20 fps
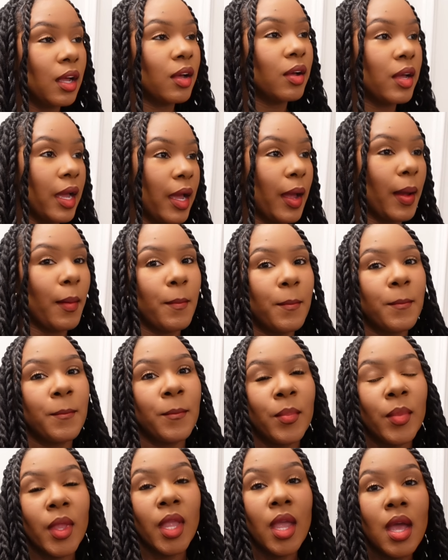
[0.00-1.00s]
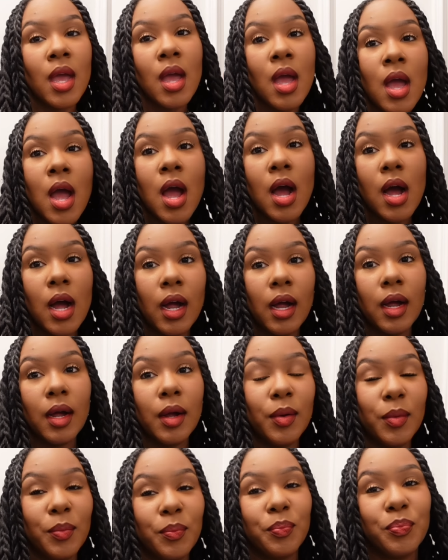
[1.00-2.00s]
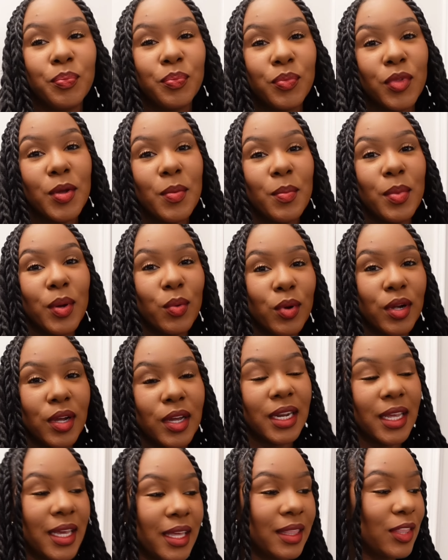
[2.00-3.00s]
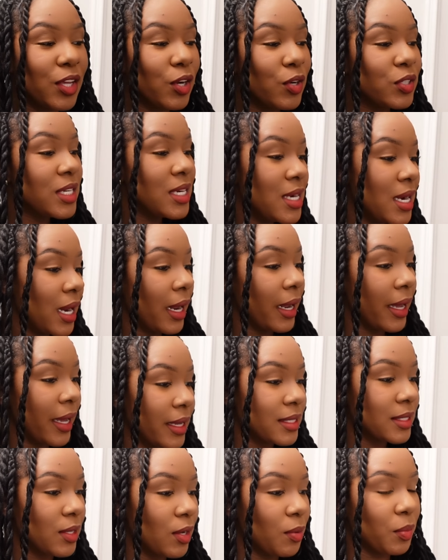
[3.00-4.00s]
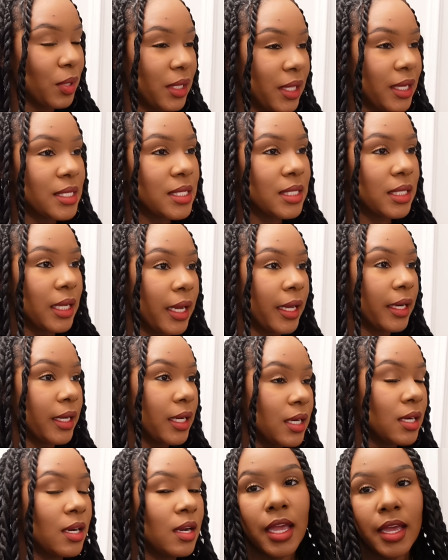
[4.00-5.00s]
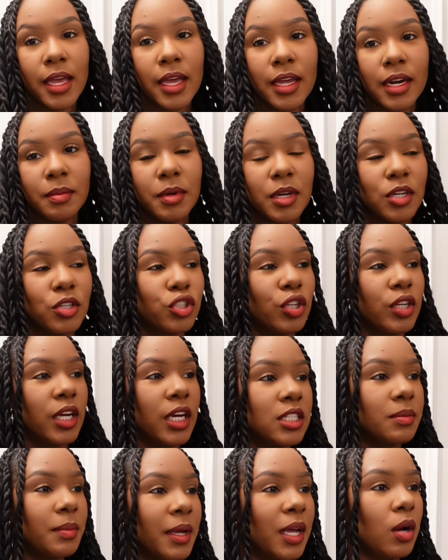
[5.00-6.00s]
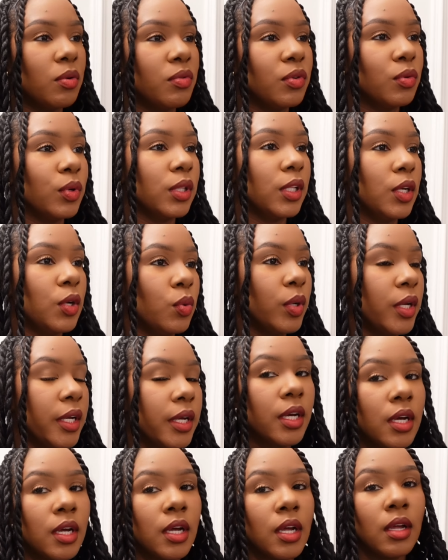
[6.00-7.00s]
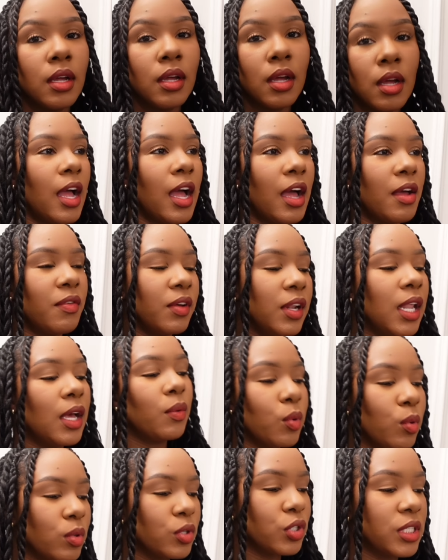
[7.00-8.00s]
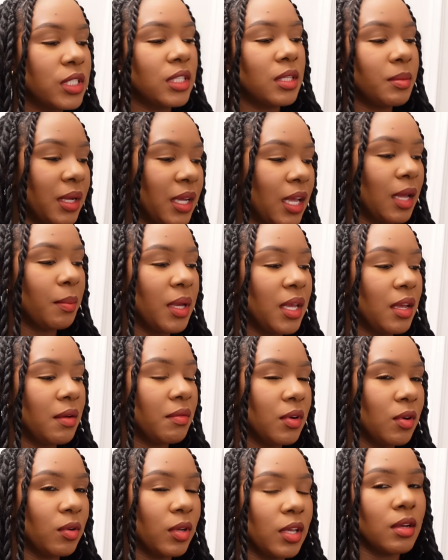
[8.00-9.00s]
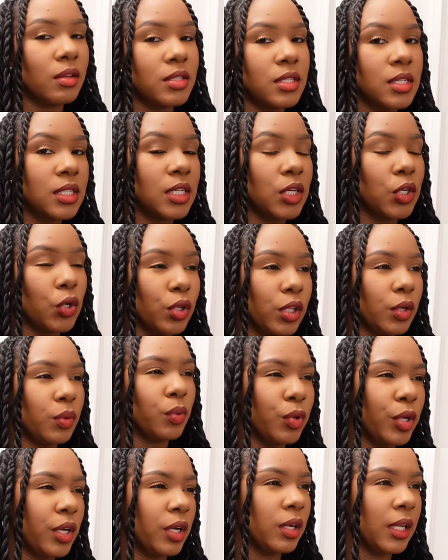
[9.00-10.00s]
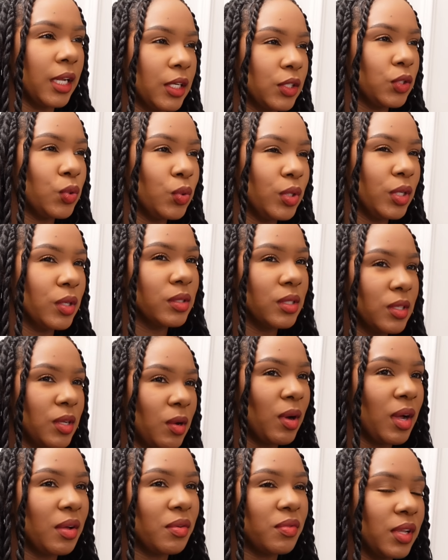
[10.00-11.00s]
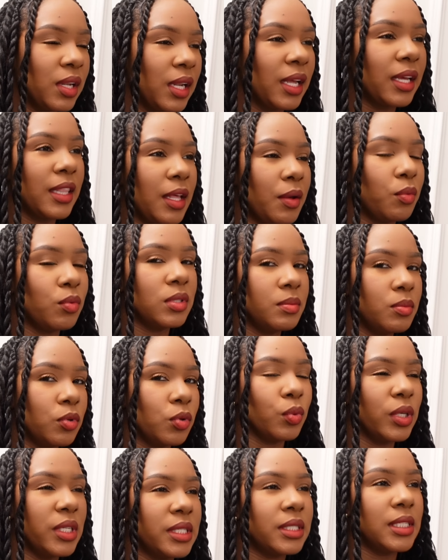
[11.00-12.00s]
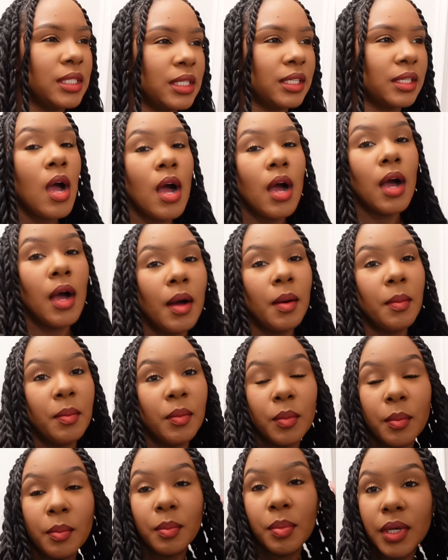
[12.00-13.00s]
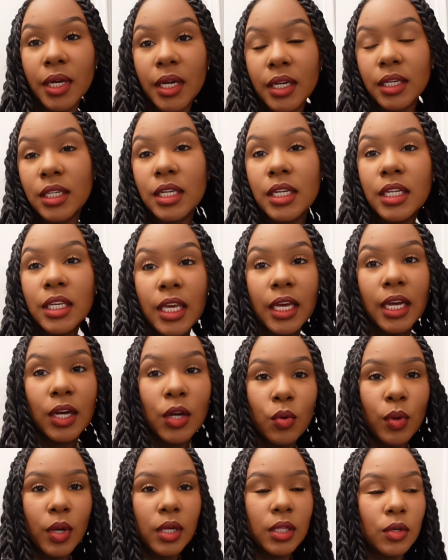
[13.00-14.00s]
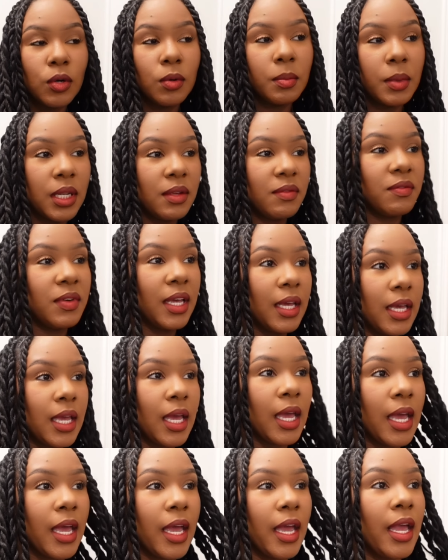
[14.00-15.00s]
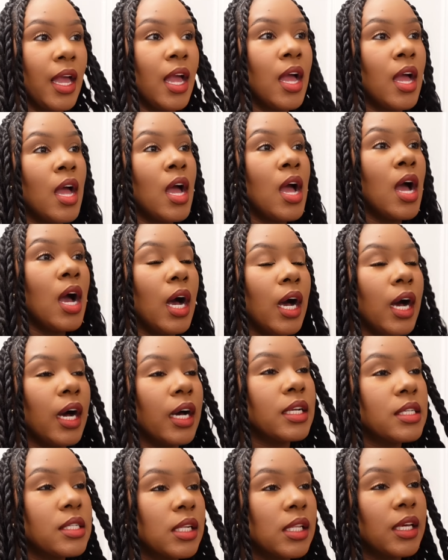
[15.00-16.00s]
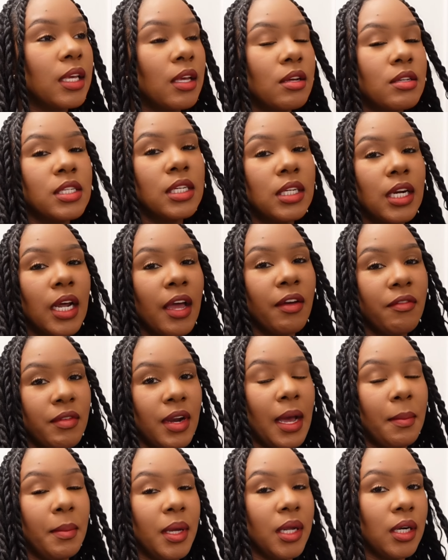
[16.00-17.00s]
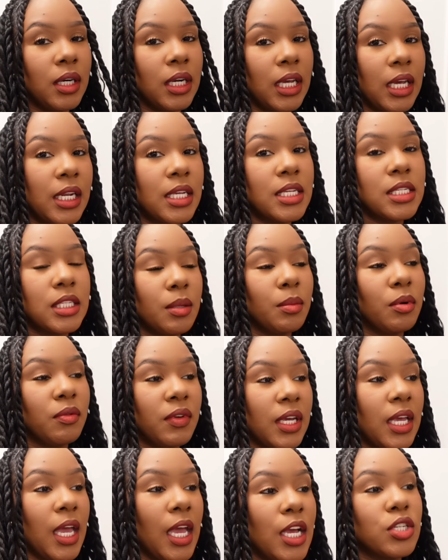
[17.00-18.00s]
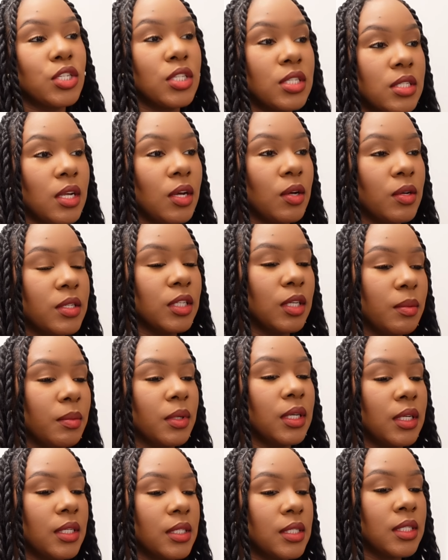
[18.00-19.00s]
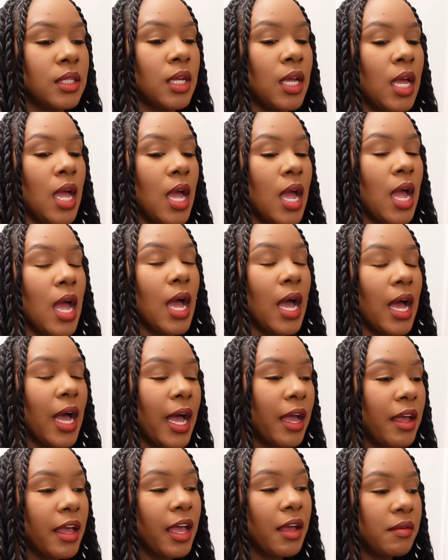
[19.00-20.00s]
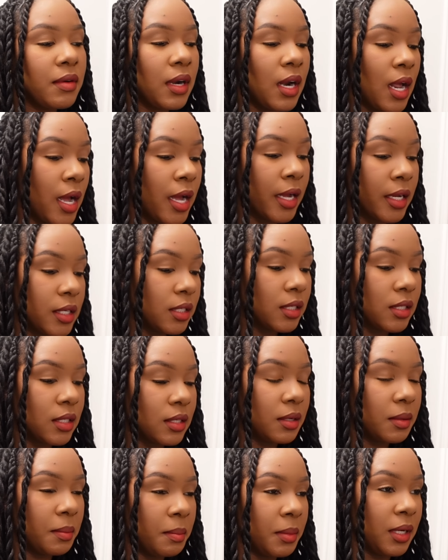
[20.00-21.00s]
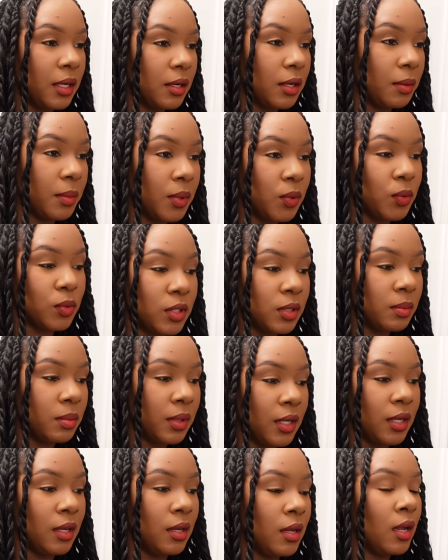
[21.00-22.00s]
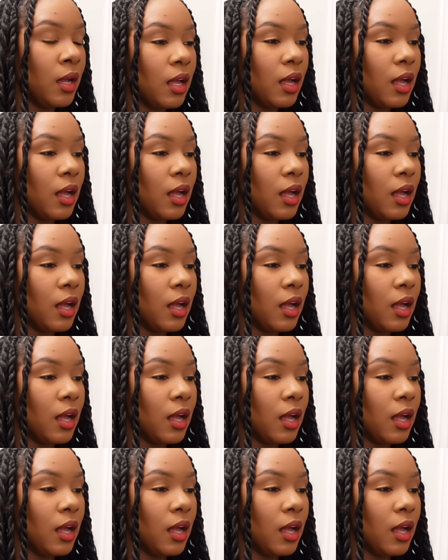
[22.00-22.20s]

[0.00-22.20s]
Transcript: okay. Yeah. Um, but we're going to eat there tonight, so I'm really excited. And I'm going to show you guys my outfit really quick. I feel like we were just in Miami, even though Kelsey said earlier we were here like two years ago. I feel like that was more recent. Um, but yeah, quick little mini vacay. Honestly, Kelsey and I have not been on any summer vacations all summer because I have not been in a mood to be